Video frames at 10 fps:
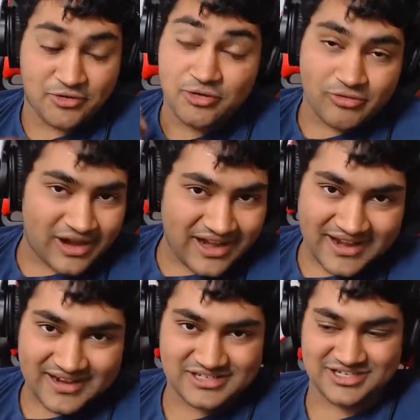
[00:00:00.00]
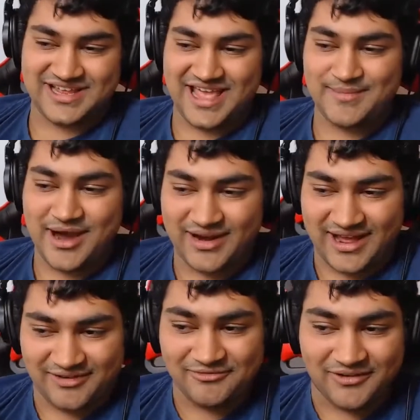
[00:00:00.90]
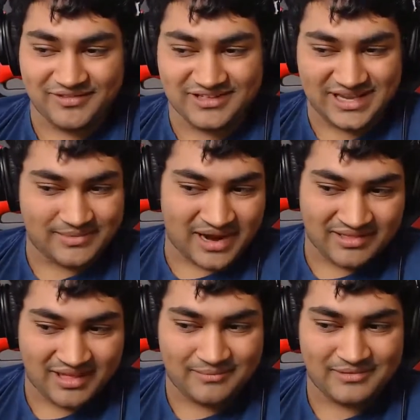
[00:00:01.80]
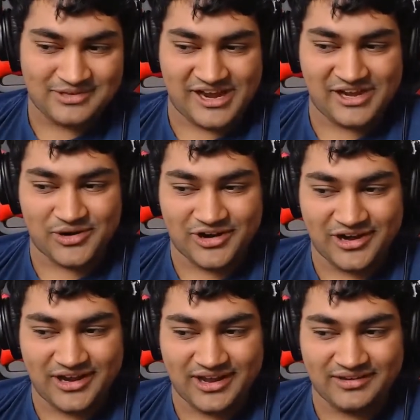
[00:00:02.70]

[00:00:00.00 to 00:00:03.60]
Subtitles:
Grin just came out at roughly the same time in January,